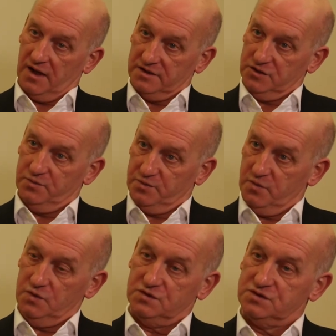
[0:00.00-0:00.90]
And
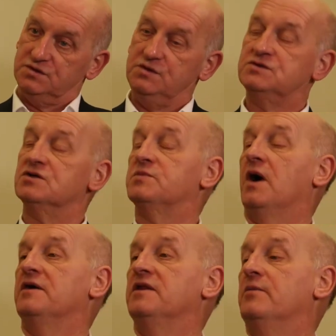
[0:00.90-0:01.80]
you took
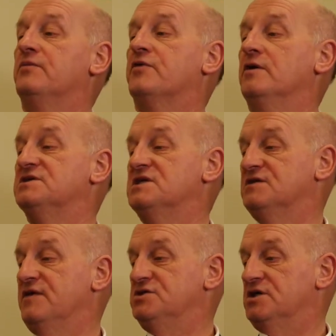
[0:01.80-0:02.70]
part in that process
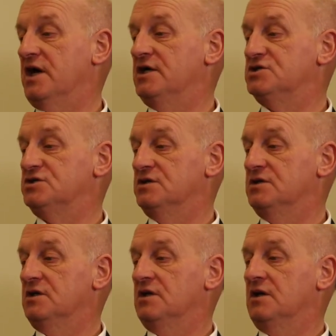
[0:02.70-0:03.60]
of education